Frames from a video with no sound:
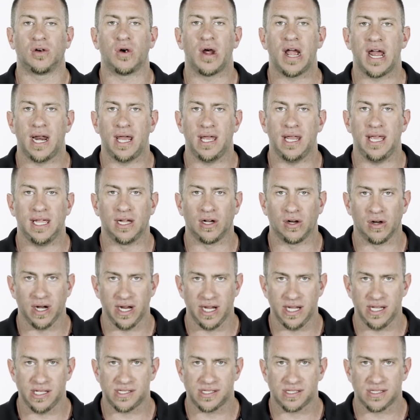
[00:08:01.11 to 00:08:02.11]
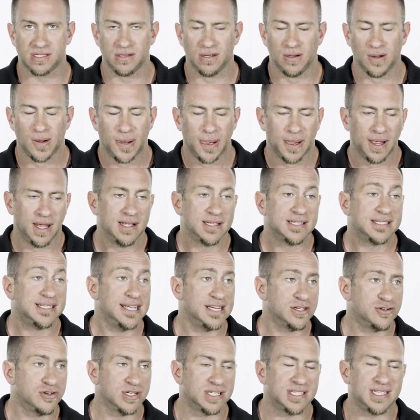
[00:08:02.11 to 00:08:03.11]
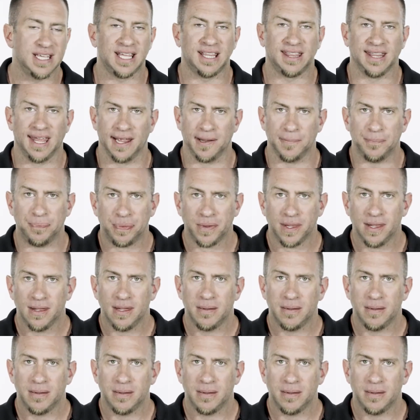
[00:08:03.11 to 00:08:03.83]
credit increase. It's an interesting thing